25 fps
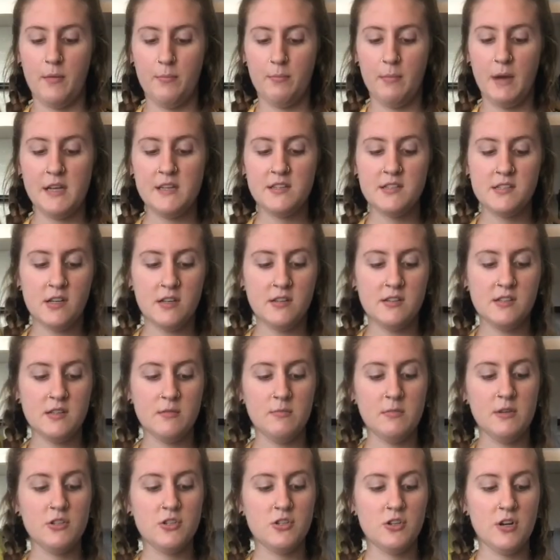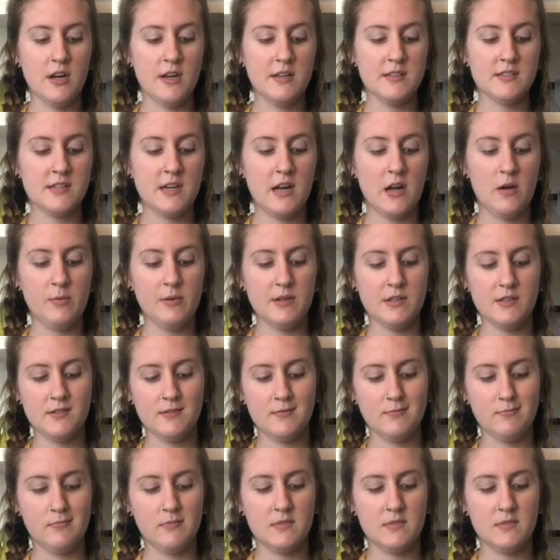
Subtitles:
My salsa mixture has now been